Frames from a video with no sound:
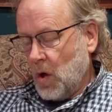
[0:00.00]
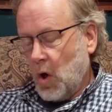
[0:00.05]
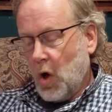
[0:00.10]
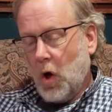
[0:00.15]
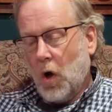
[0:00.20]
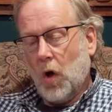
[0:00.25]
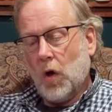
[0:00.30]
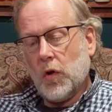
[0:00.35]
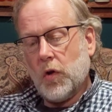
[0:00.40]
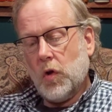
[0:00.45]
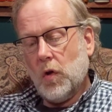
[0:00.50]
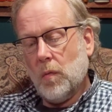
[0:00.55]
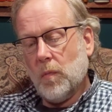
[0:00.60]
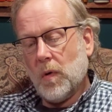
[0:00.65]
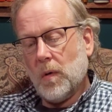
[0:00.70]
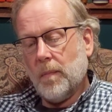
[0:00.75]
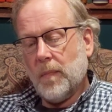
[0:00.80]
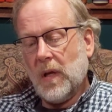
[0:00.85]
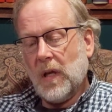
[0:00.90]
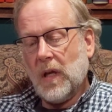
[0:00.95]
All
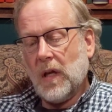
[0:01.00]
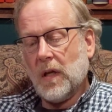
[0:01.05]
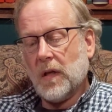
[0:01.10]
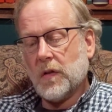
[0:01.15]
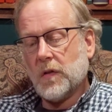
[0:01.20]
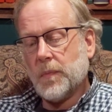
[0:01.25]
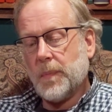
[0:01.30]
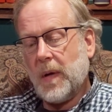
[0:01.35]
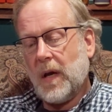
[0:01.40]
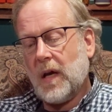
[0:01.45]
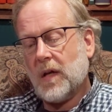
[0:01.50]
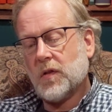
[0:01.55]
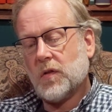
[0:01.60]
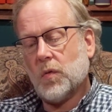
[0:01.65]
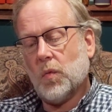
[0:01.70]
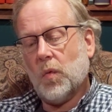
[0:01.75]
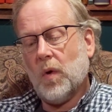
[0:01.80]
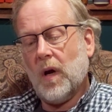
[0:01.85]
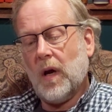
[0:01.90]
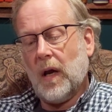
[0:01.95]
human beings pass
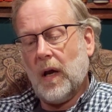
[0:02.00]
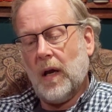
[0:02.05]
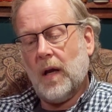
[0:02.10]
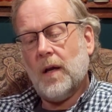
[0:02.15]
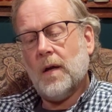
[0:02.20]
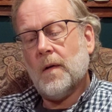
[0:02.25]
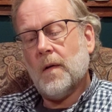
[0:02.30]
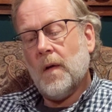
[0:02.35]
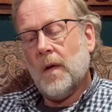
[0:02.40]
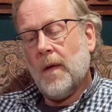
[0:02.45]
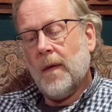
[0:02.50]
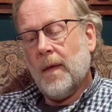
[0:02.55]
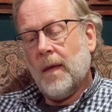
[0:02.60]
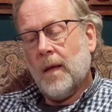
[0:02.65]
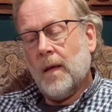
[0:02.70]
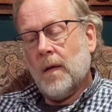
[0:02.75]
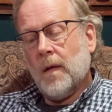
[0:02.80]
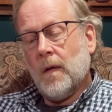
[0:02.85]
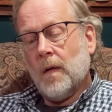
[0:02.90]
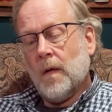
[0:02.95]
away.
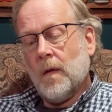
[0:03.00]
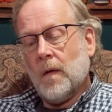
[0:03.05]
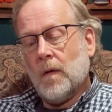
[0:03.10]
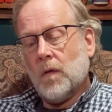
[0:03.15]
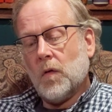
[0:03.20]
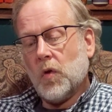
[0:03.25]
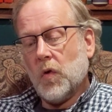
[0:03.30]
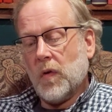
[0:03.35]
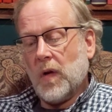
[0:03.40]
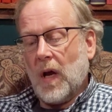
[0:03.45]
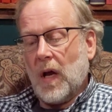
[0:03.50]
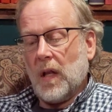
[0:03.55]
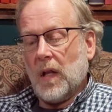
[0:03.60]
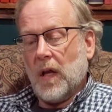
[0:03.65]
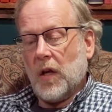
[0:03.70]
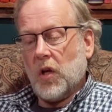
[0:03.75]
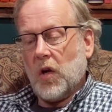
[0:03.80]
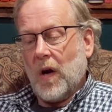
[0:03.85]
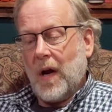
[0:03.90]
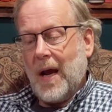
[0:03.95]
Do not
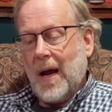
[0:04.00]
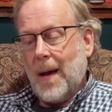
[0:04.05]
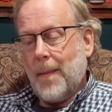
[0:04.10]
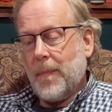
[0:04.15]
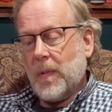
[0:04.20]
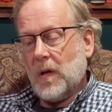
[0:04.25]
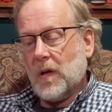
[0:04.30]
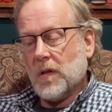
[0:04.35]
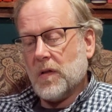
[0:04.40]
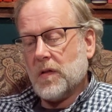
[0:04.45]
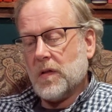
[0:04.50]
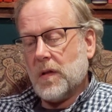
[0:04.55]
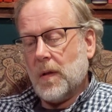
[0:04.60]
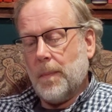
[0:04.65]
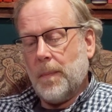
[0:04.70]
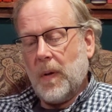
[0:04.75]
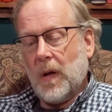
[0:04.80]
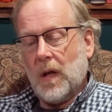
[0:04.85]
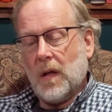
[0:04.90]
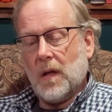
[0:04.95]
let your happiness
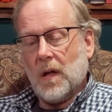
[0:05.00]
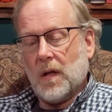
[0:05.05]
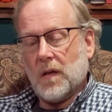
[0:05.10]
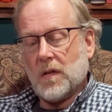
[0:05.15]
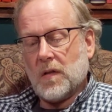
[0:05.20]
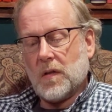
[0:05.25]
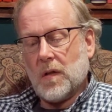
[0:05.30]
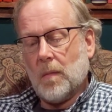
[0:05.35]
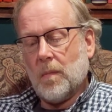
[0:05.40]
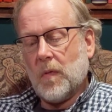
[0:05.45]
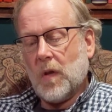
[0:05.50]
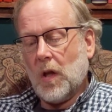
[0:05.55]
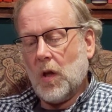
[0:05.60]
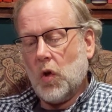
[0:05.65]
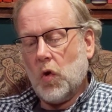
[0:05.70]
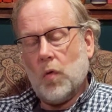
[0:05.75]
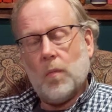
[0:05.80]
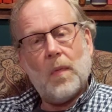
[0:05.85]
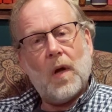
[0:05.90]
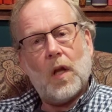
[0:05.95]
depend on something
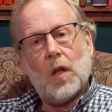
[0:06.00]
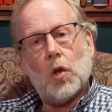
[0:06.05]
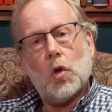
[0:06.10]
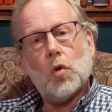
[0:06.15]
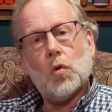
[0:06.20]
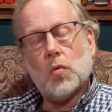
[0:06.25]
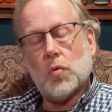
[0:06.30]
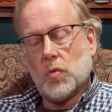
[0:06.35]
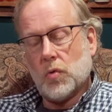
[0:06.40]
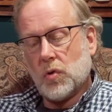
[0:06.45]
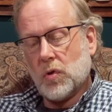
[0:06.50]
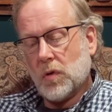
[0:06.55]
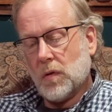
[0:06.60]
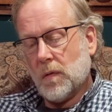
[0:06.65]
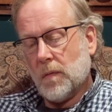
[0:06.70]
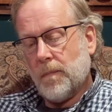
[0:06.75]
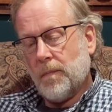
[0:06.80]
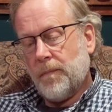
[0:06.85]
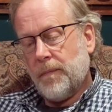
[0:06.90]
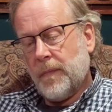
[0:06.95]
you may lose.
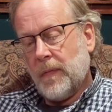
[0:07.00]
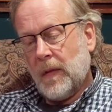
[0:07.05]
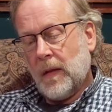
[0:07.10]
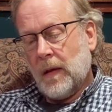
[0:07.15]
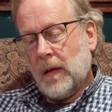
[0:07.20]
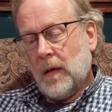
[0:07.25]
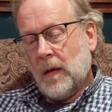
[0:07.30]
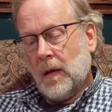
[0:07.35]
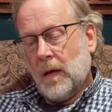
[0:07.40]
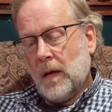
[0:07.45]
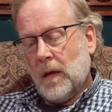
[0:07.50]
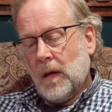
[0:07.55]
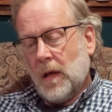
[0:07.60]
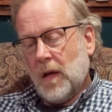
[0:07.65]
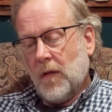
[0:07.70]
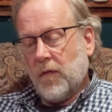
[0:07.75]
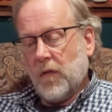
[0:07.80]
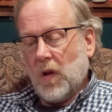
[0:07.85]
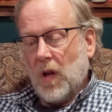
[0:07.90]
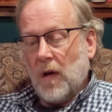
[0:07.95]

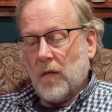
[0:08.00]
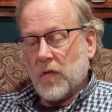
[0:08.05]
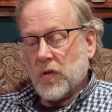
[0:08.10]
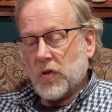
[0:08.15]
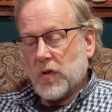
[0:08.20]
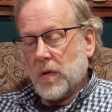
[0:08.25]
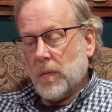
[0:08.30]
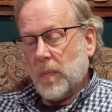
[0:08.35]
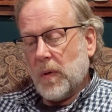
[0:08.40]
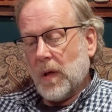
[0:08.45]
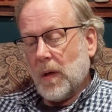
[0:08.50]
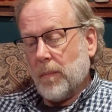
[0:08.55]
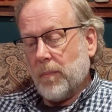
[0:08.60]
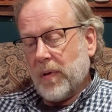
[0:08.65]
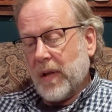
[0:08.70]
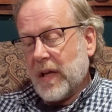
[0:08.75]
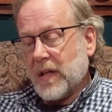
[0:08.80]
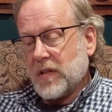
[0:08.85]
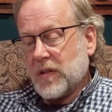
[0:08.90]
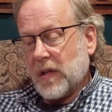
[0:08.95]
If love is to be a
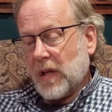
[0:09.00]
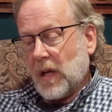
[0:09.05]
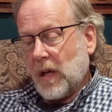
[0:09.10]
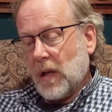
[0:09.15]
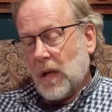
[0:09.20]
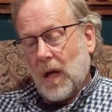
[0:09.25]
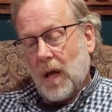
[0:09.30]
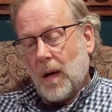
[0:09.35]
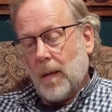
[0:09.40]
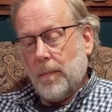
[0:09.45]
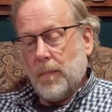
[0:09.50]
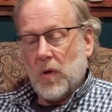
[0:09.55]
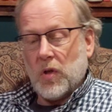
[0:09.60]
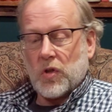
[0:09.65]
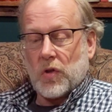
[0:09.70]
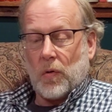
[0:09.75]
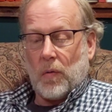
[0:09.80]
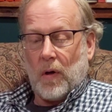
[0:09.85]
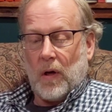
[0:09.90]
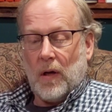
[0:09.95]
blessing and not a
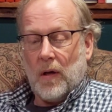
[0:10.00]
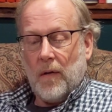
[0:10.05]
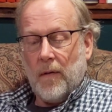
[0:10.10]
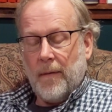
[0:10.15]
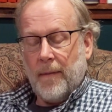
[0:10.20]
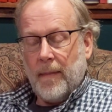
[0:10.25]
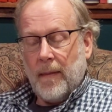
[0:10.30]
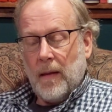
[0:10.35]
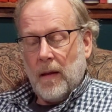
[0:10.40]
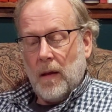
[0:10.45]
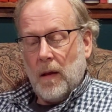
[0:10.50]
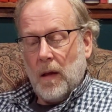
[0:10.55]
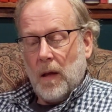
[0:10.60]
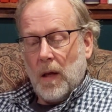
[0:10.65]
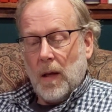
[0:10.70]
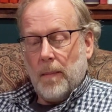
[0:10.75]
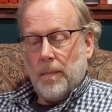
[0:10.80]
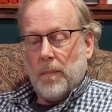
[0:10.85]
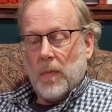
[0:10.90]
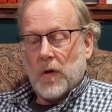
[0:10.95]
misery,
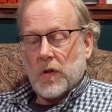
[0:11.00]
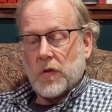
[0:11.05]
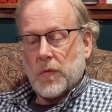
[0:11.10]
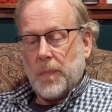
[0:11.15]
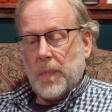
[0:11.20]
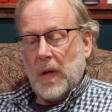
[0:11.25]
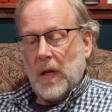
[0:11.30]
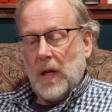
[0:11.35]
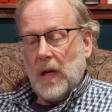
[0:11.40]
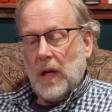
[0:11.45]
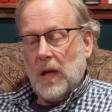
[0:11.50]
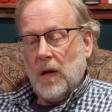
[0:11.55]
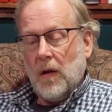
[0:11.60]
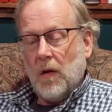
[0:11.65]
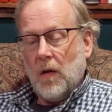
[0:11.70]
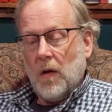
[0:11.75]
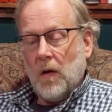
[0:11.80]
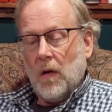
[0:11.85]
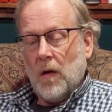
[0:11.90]
it must be